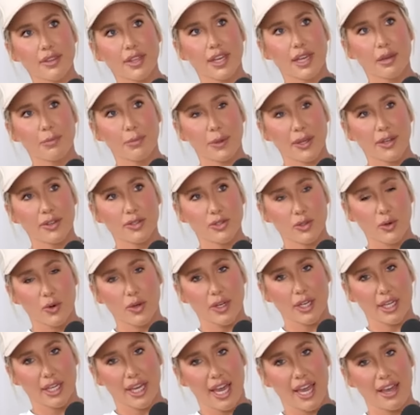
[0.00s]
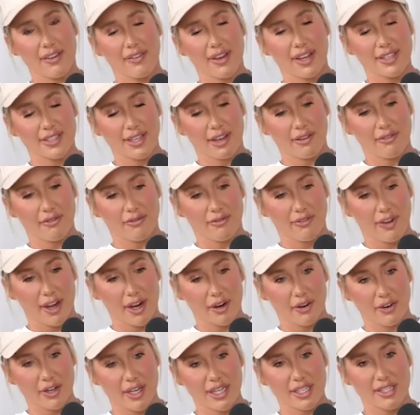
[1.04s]
the appeals court gave us a
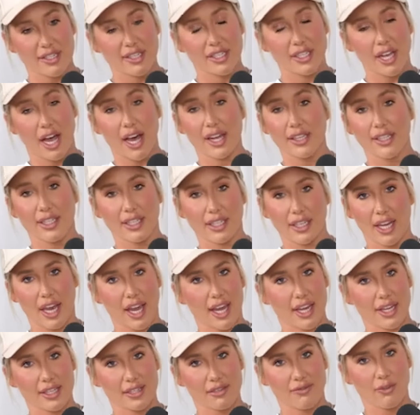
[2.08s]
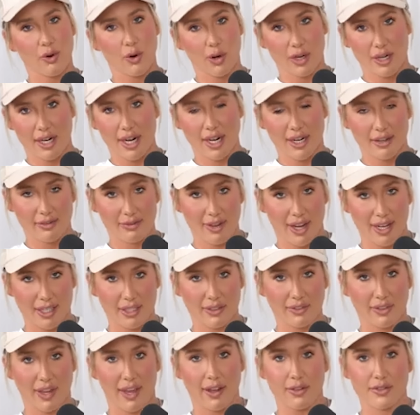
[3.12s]
very solid case for
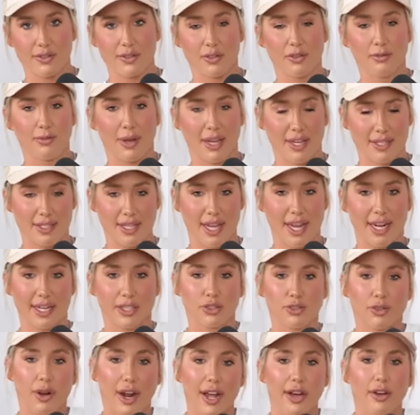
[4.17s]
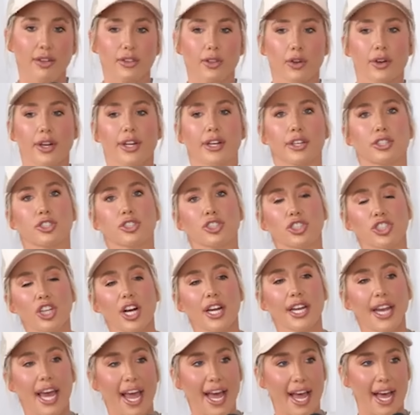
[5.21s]
ineffective counsel by saying trial lawyers
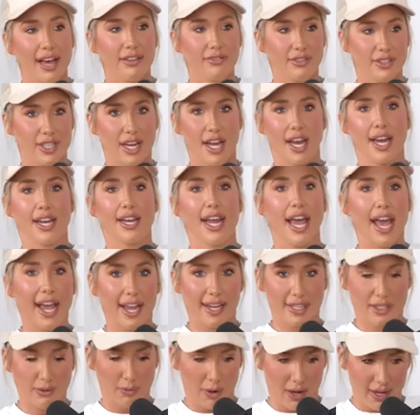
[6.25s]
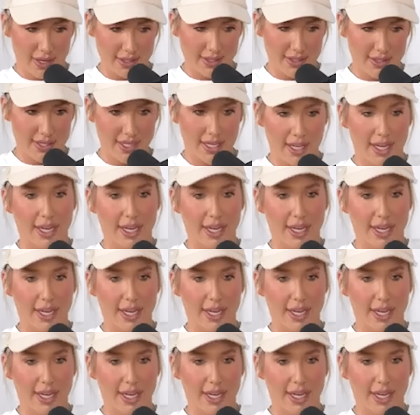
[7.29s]
should have done X, Y, and